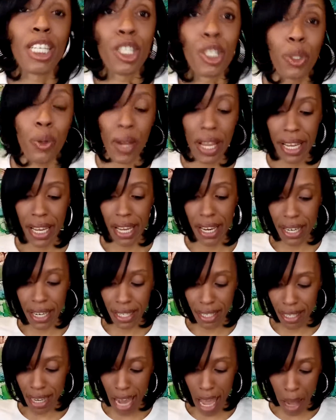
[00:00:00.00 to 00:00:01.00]
enjoy getting
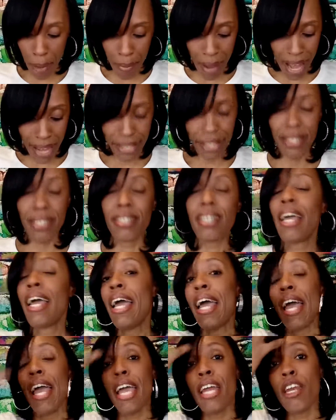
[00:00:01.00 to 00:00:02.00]
these snack boxes.
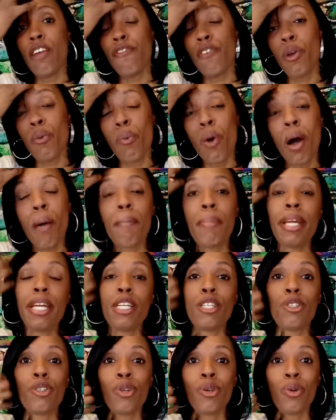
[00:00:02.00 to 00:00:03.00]
And if you want
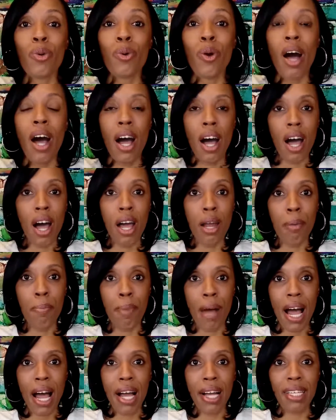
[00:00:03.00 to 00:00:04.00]
me to
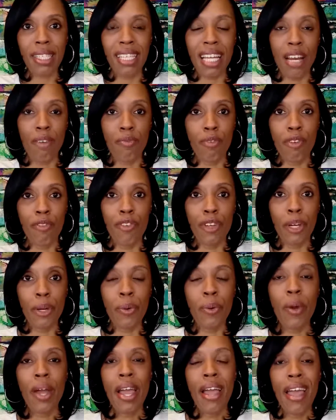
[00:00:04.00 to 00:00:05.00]
unbox and
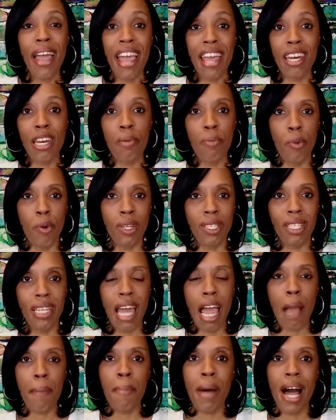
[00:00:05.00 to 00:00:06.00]
review any more
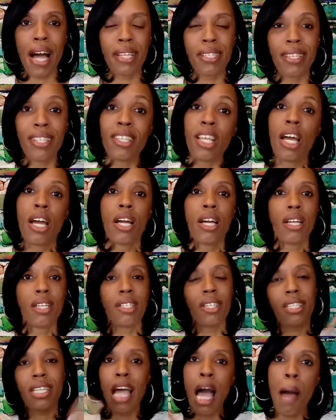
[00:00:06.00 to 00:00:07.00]
snack boxes,
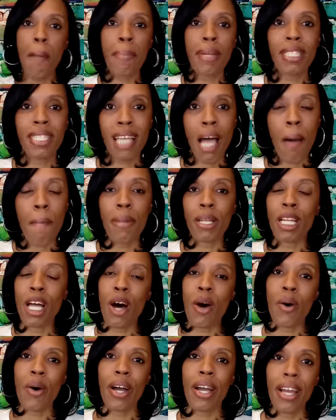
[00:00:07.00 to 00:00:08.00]
just comment down
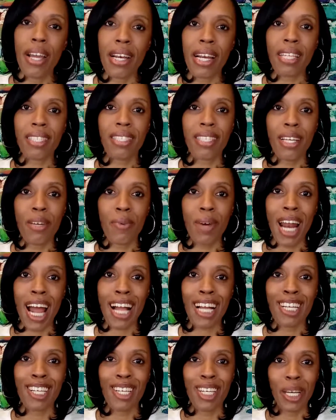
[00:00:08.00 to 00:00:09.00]
below and I'll see what
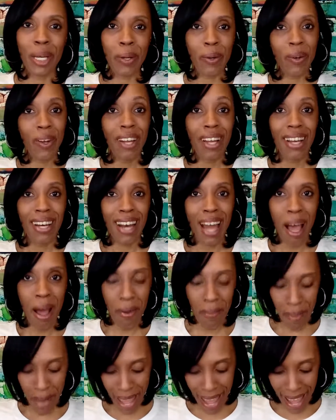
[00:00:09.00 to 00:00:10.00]
I can do. Know what
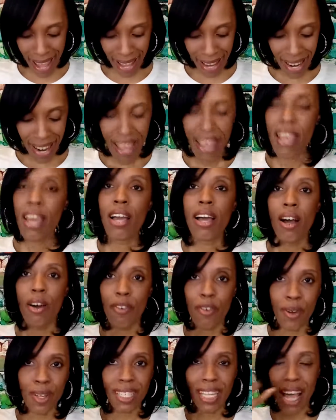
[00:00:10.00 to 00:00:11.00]
I mean?
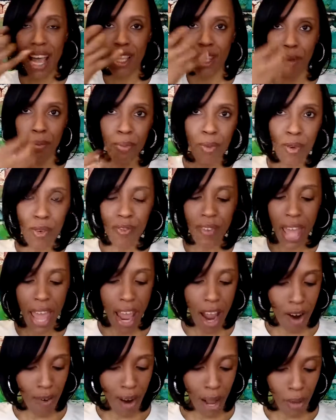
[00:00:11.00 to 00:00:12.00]
Of course, I had to move the
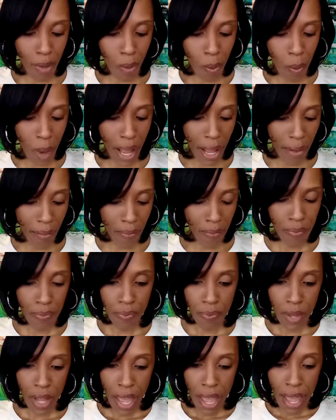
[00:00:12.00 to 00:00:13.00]
hair out the way.
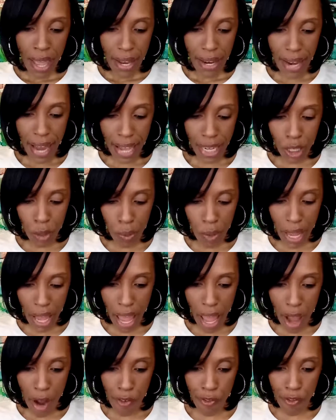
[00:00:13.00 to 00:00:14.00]
Next, we
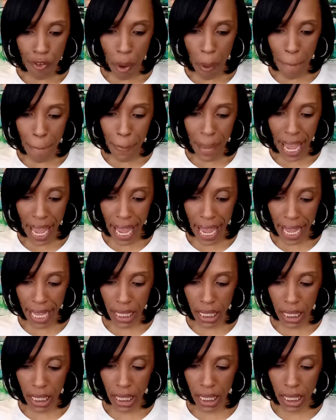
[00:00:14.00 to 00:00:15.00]
have from
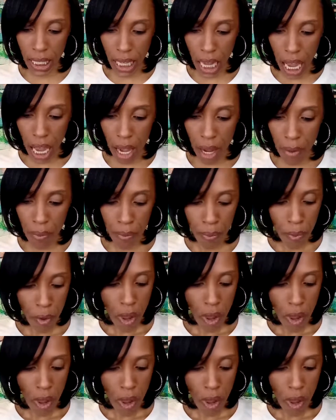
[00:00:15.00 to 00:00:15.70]
Panda.